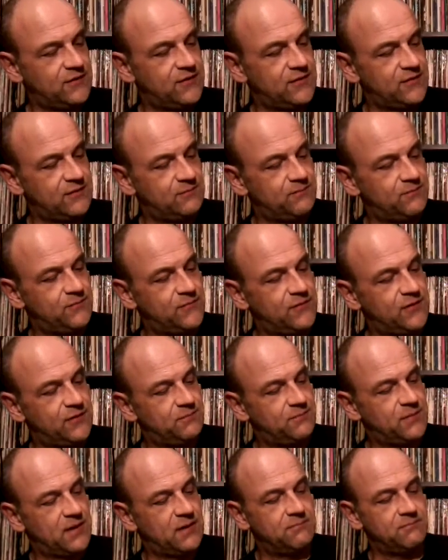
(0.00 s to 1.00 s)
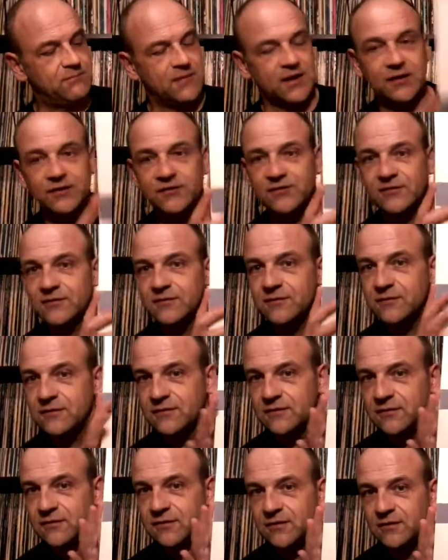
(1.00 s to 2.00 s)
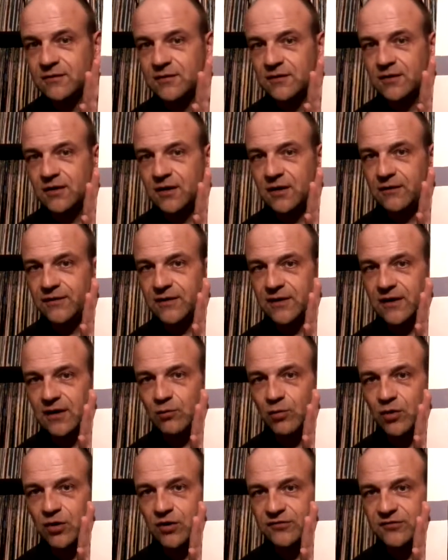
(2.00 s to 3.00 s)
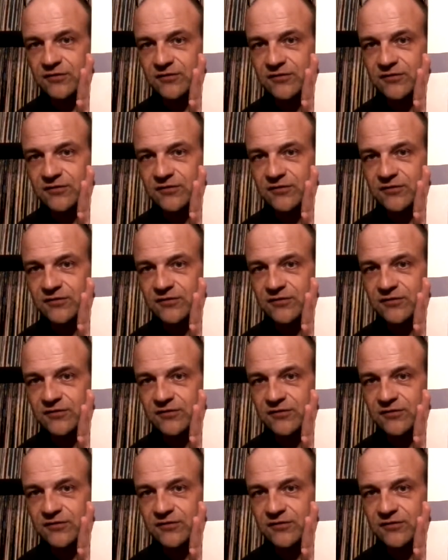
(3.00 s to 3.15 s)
the pump mix. I think that works